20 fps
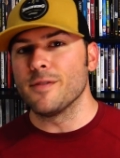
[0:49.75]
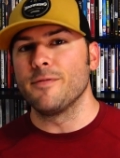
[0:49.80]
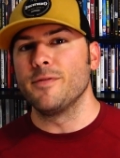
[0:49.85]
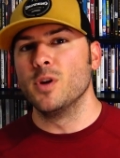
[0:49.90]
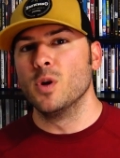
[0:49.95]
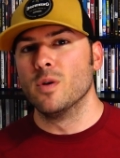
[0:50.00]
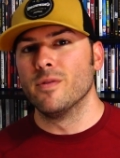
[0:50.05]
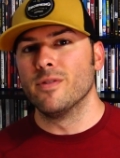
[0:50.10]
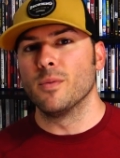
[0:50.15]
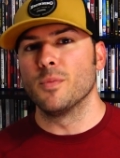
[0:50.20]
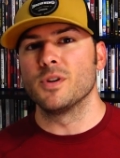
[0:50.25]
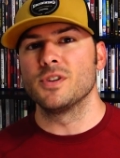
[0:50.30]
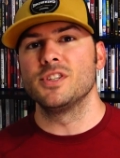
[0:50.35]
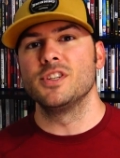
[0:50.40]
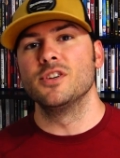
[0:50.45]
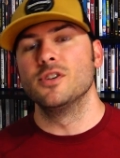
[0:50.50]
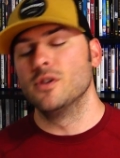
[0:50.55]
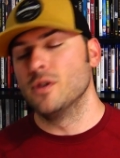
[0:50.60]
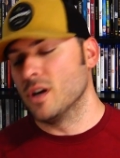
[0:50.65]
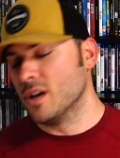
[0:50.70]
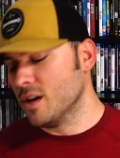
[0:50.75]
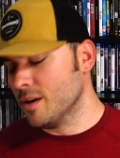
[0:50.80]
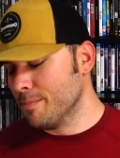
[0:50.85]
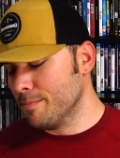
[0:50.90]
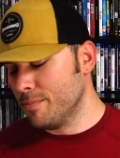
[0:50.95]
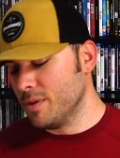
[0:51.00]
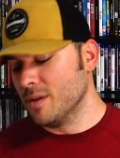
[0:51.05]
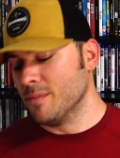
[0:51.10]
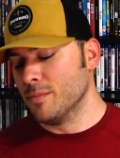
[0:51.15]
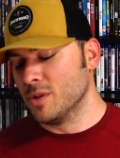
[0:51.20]
few of them were $2,
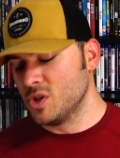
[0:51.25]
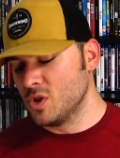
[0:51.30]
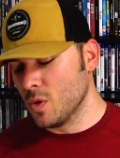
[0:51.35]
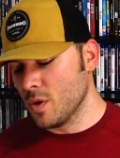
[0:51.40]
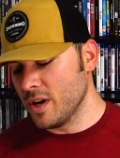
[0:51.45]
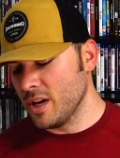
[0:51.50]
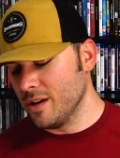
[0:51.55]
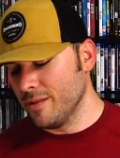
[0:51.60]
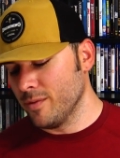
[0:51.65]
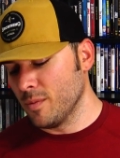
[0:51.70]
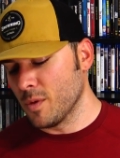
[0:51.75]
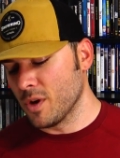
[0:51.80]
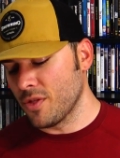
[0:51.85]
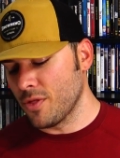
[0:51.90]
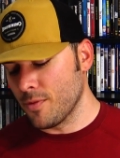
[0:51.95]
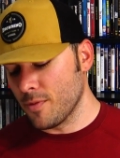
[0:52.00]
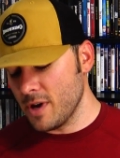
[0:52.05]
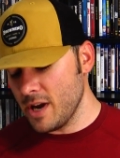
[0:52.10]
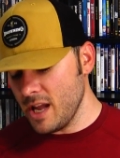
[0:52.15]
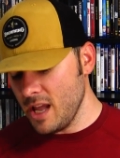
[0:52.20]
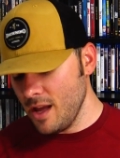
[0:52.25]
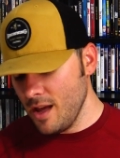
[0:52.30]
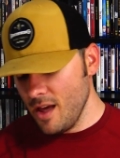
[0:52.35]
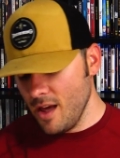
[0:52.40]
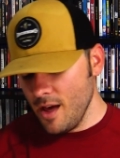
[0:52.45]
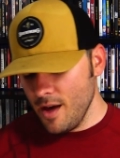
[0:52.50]
but majority of them were $3.